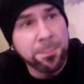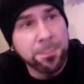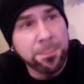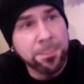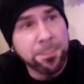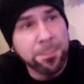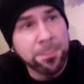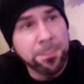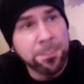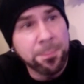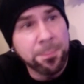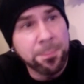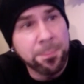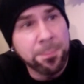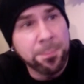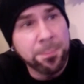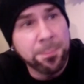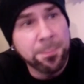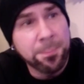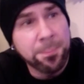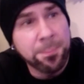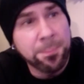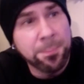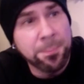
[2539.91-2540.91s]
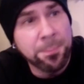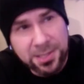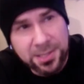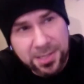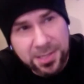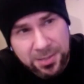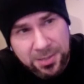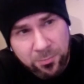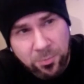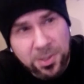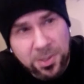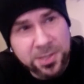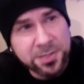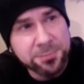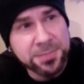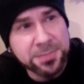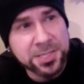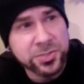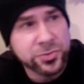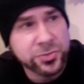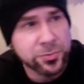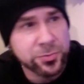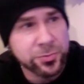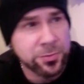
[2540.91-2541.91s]
I wanted to
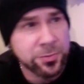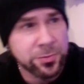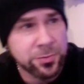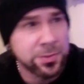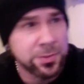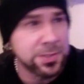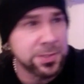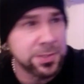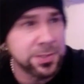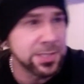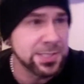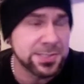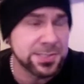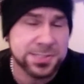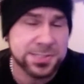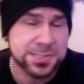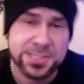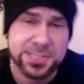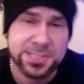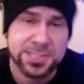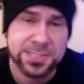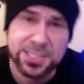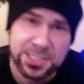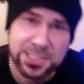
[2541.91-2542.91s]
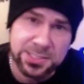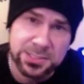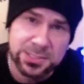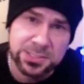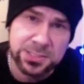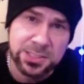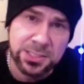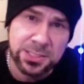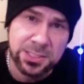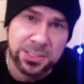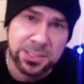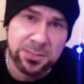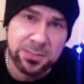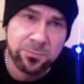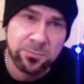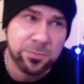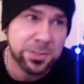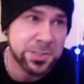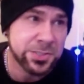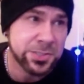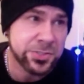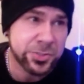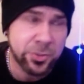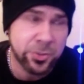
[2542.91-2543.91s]
make sure that these things
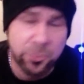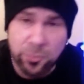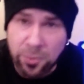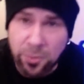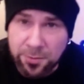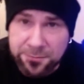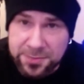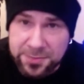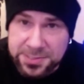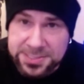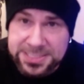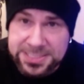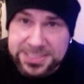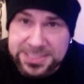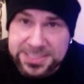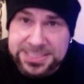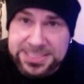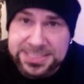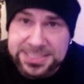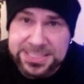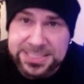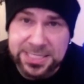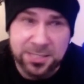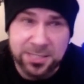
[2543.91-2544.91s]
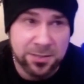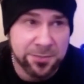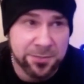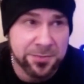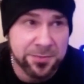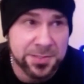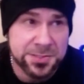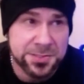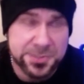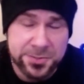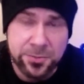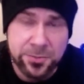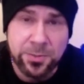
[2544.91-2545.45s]
really showed off the detail of this.